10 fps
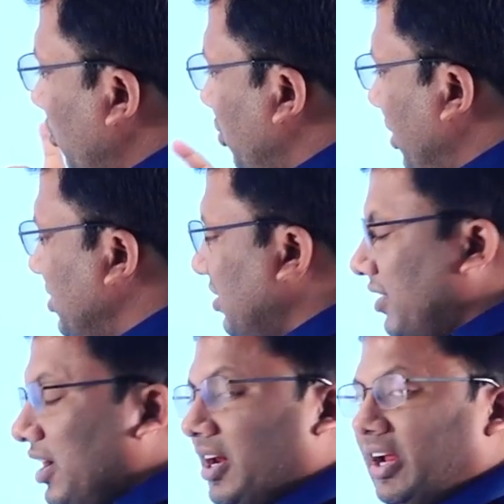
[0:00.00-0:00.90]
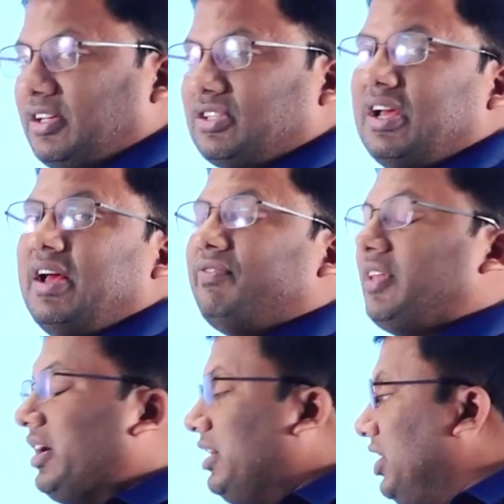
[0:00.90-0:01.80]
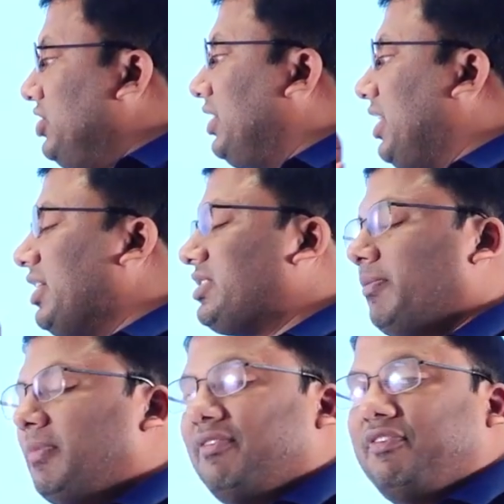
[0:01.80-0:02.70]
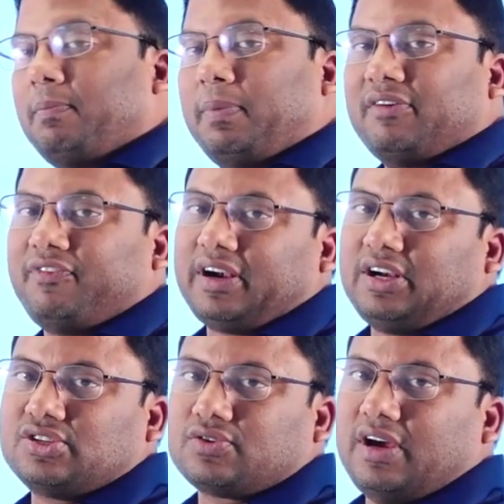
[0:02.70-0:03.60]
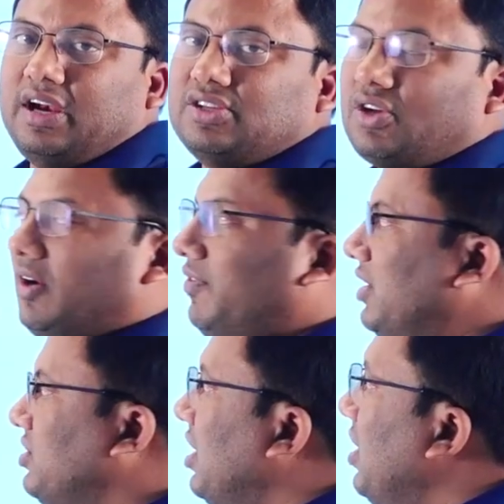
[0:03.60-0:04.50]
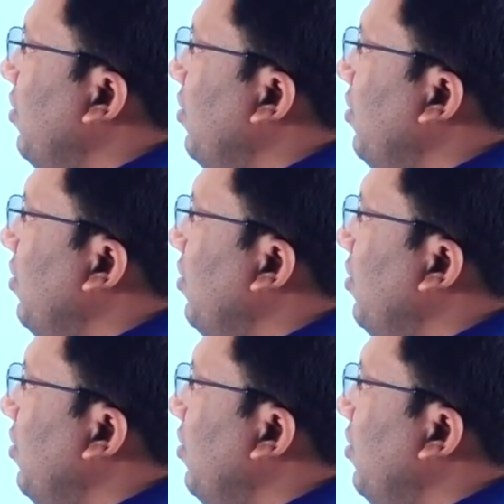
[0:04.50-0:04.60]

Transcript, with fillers: two, three, seven or eight. The digital sum of a perfect square is always